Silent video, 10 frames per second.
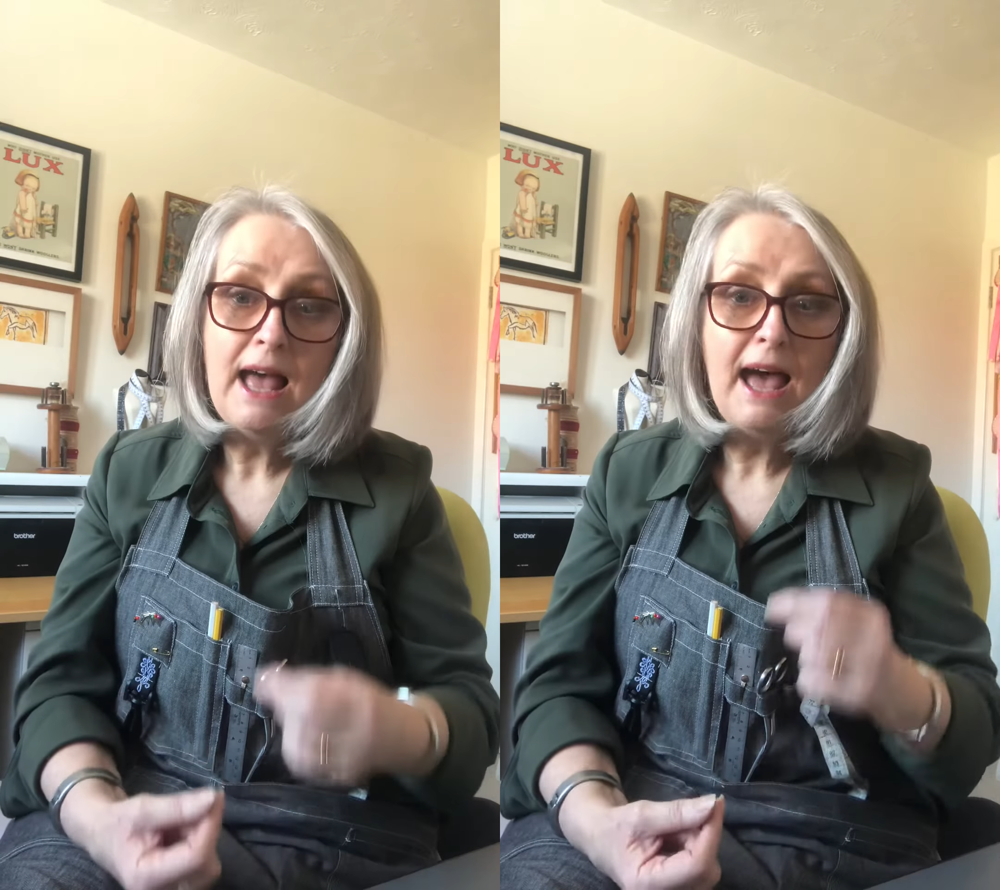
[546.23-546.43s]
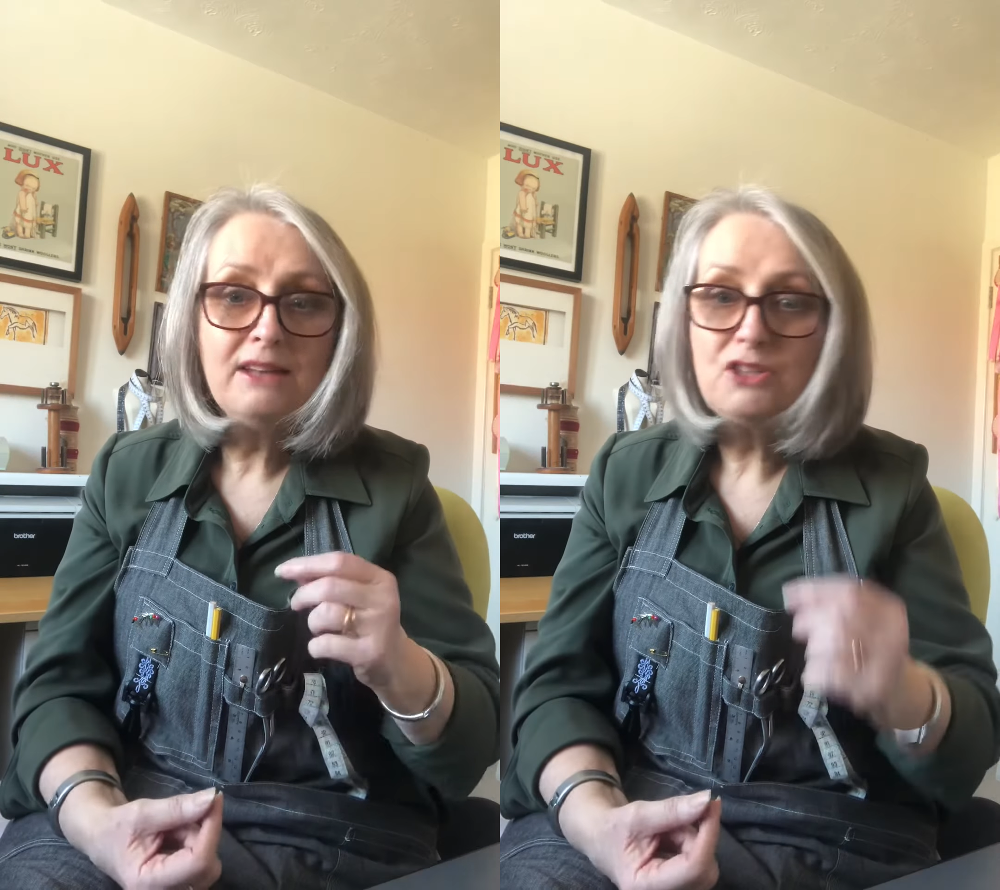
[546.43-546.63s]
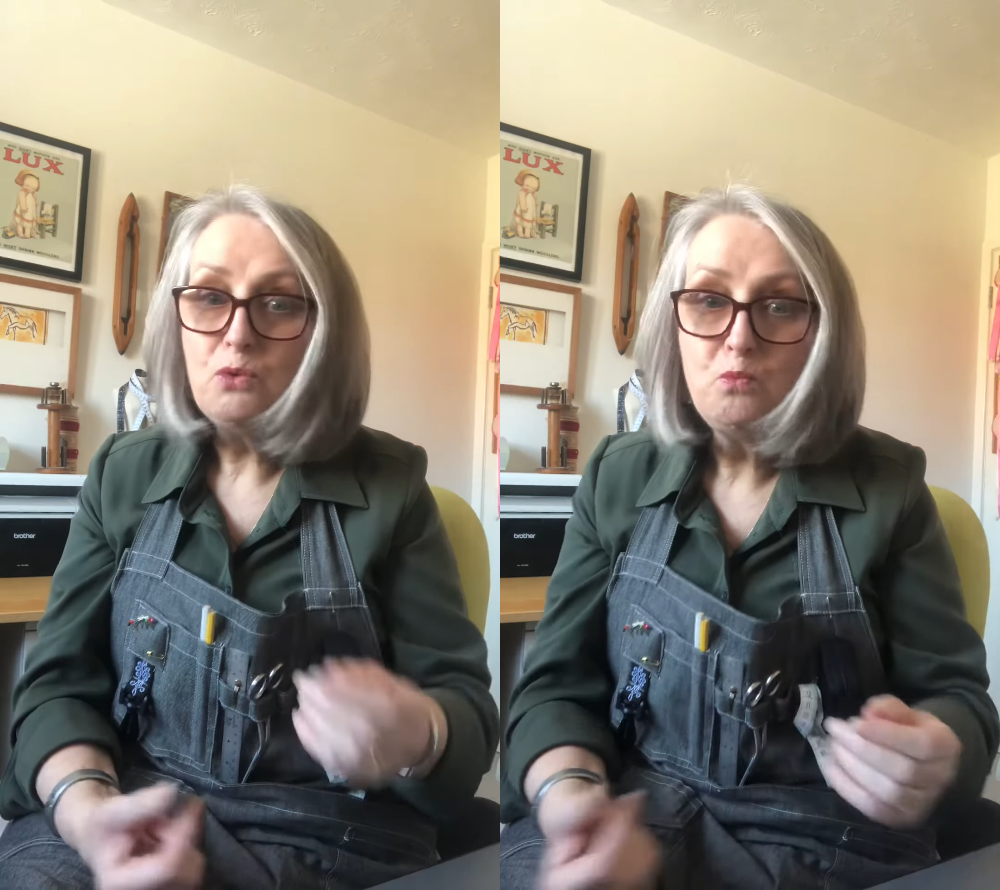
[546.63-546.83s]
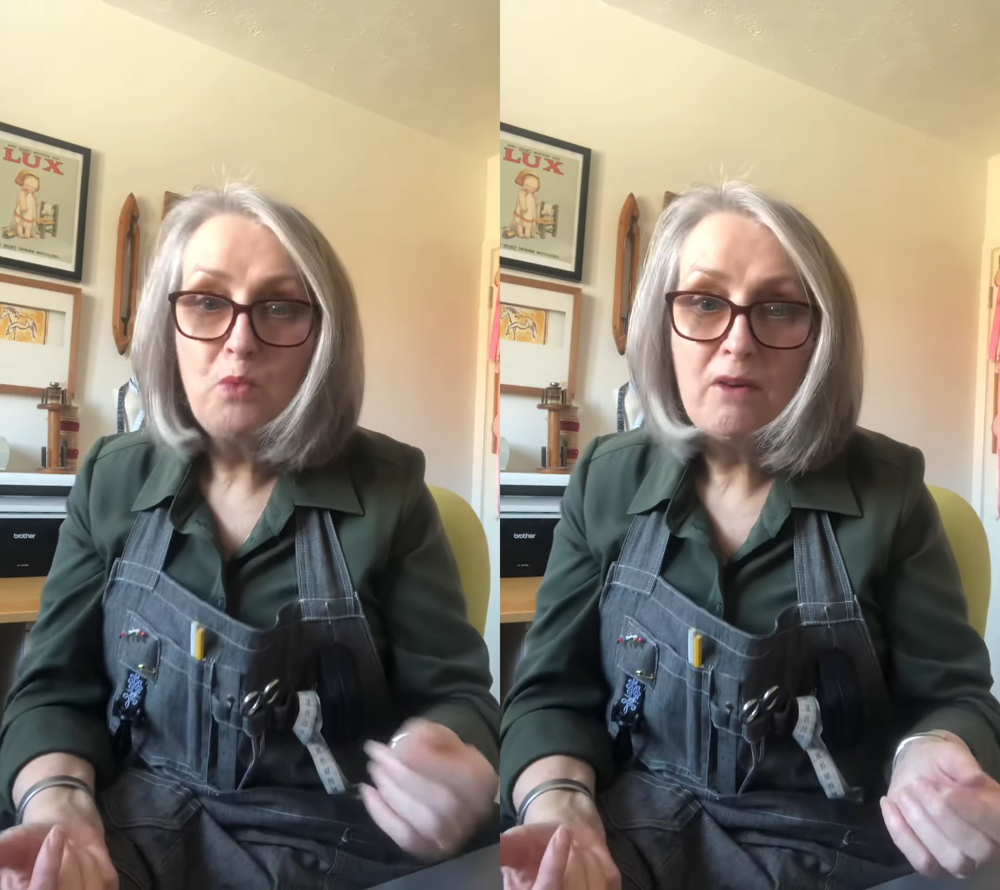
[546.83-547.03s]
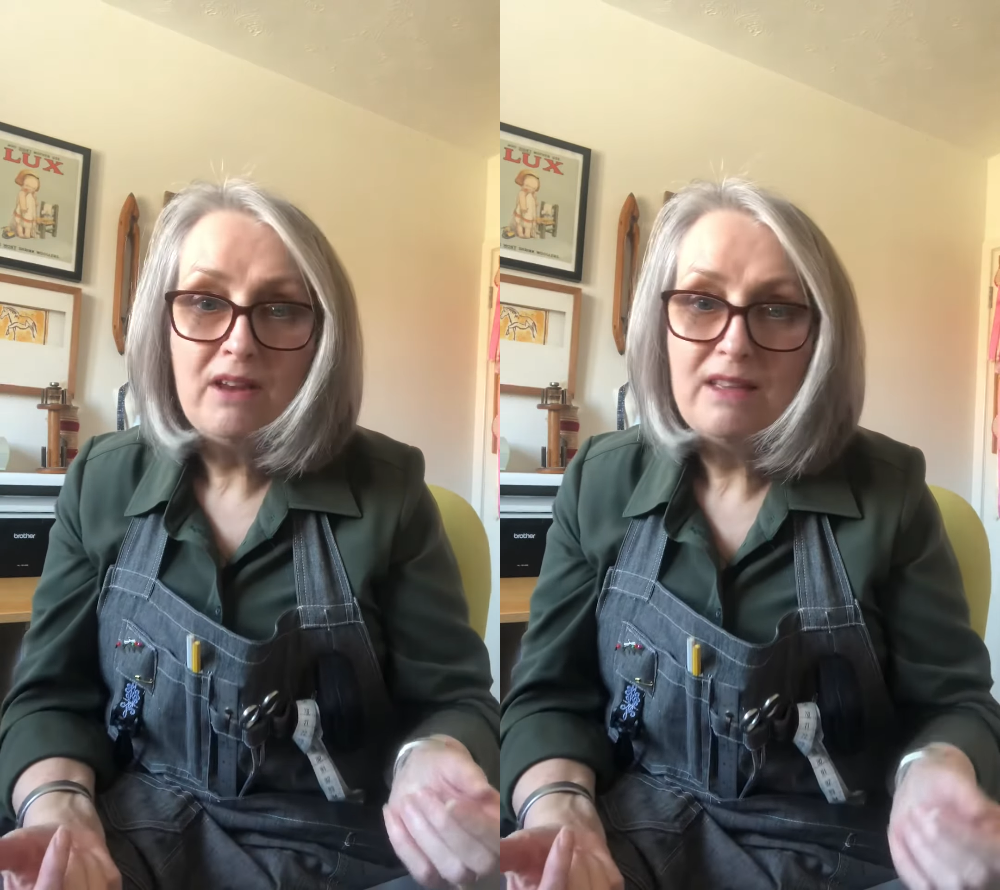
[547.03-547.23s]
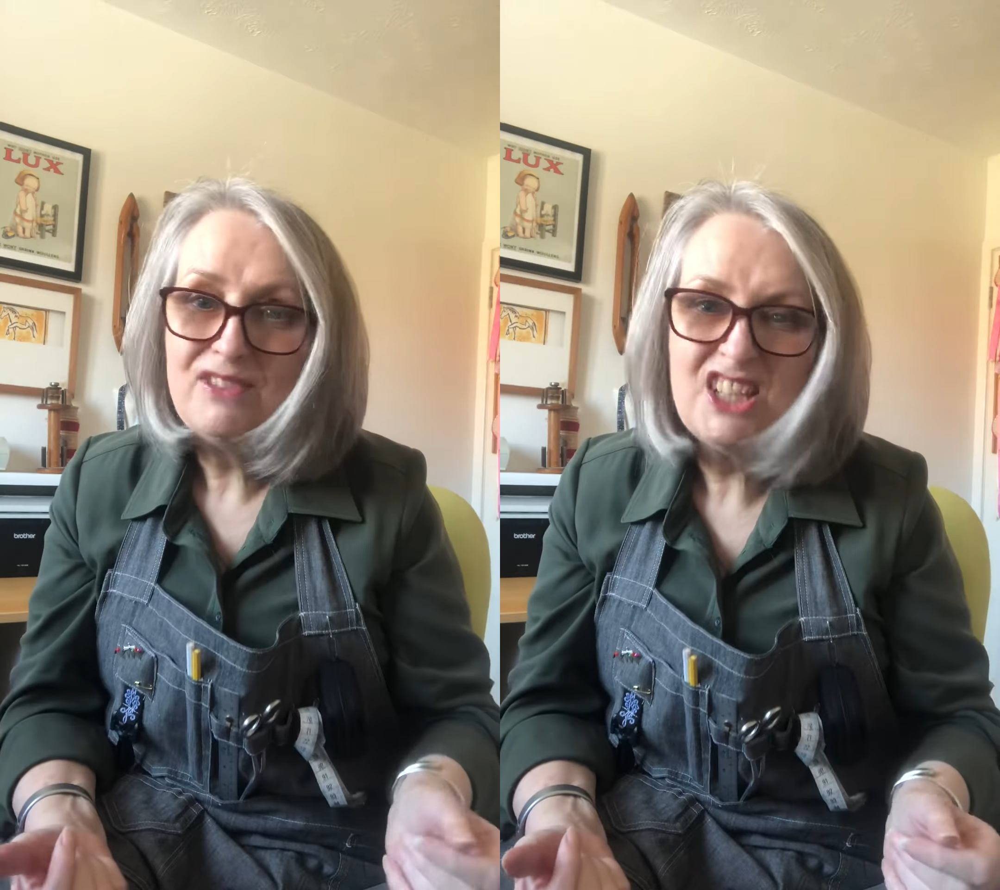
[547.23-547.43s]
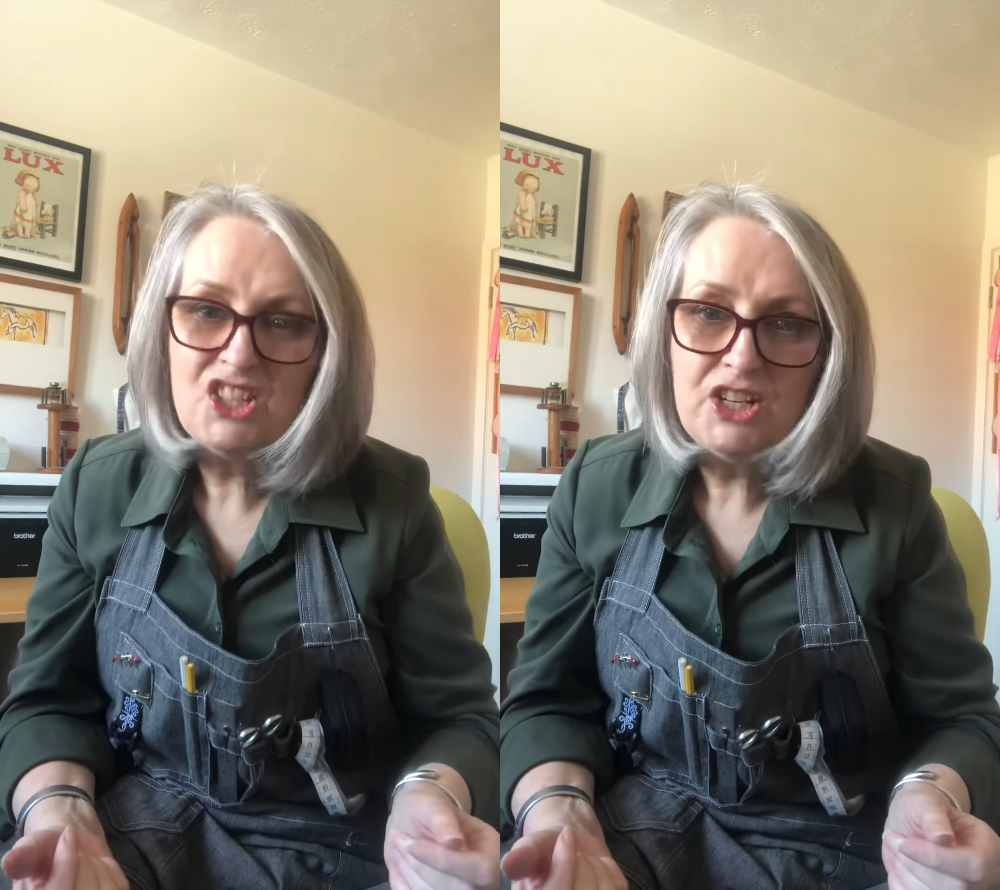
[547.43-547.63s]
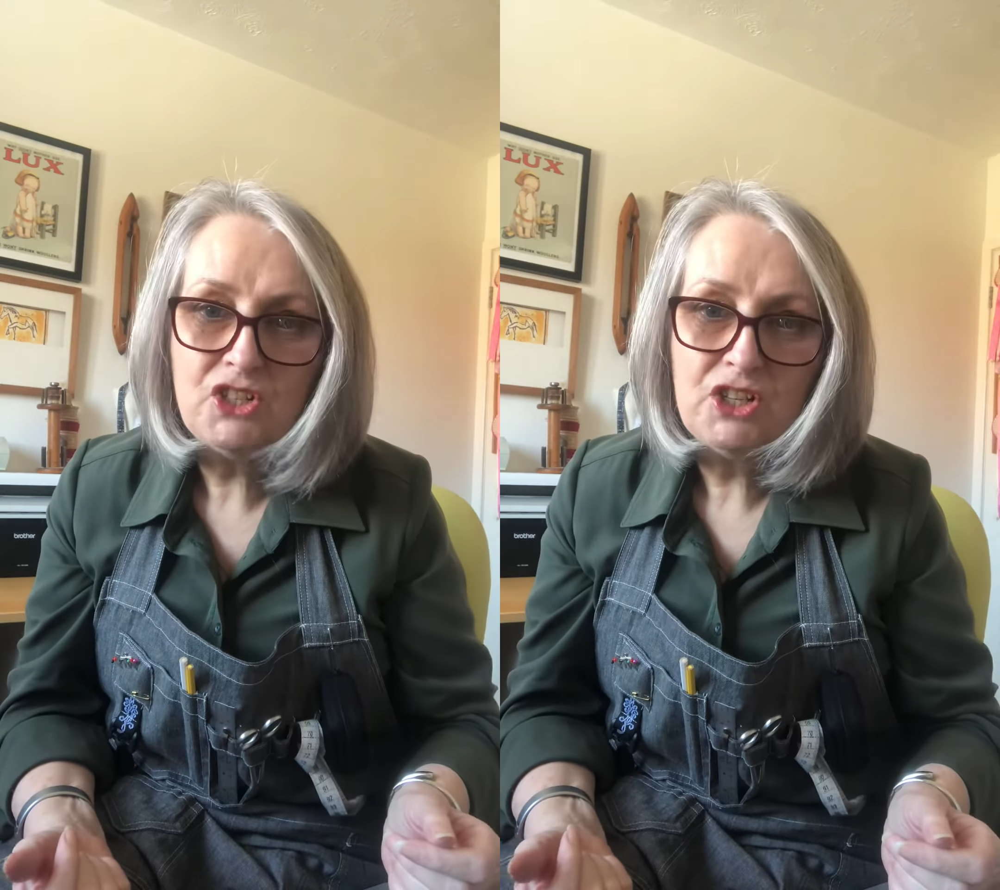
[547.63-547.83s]
and don't worry if your
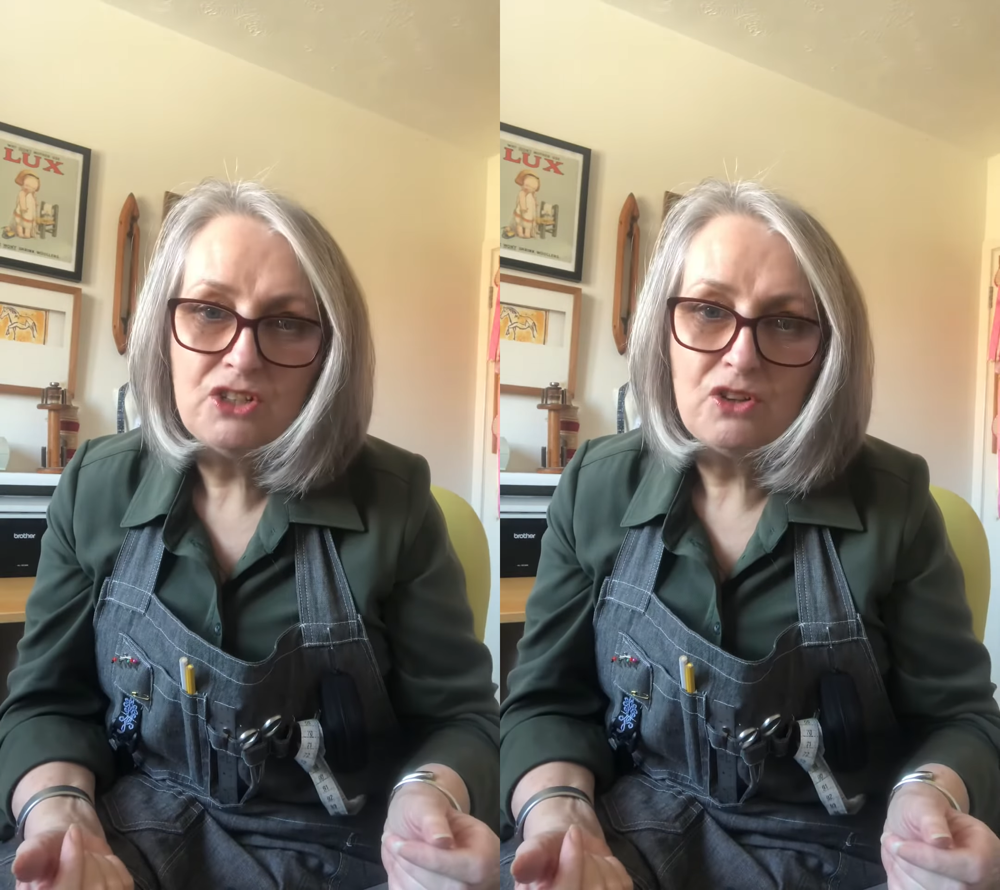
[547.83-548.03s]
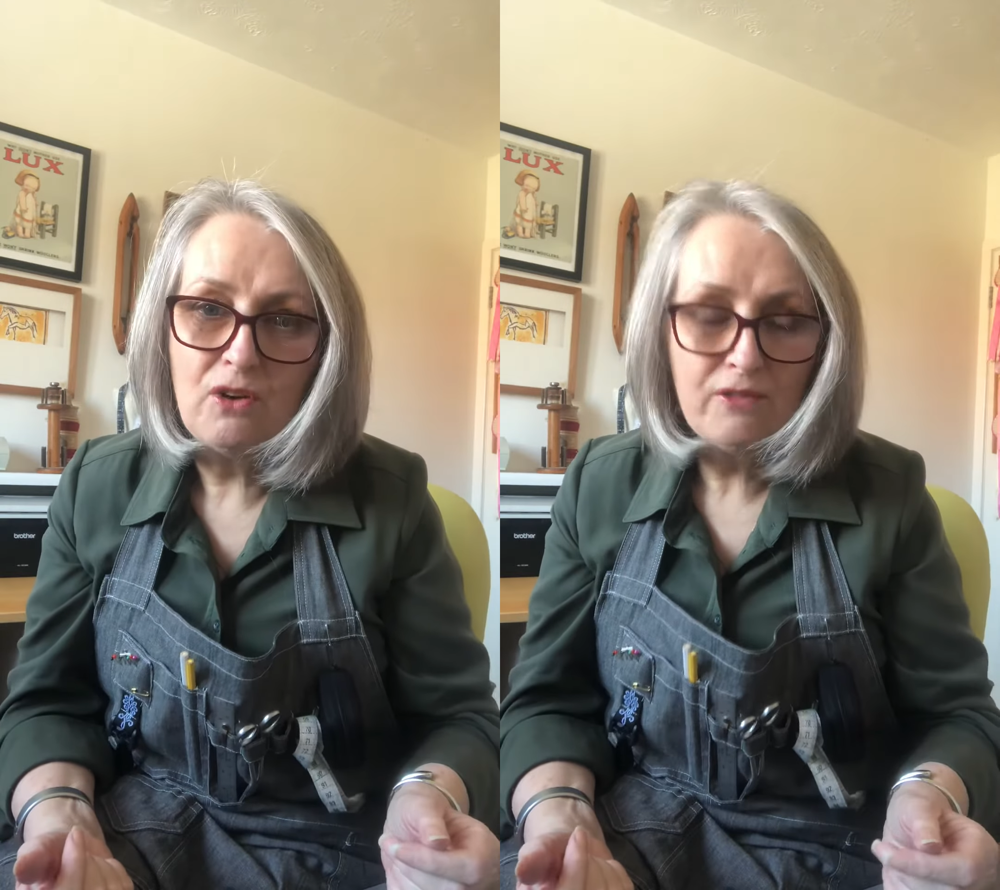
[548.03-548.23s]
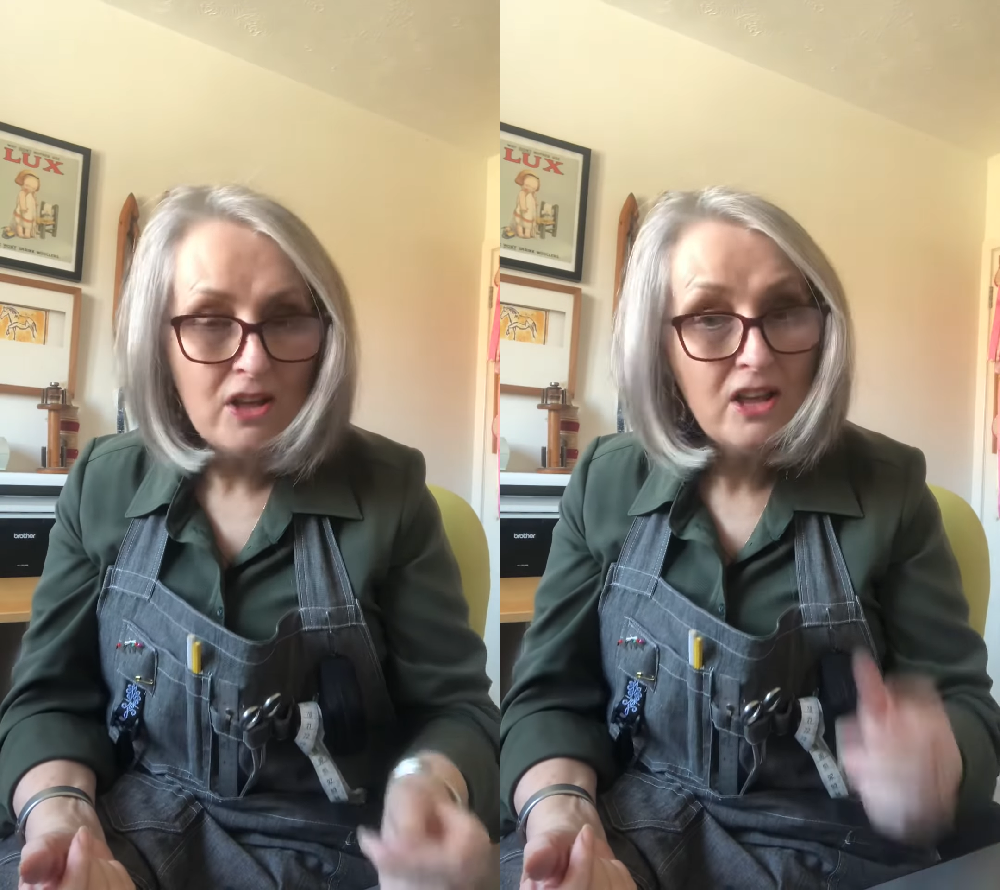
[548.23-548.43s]
stitching's off.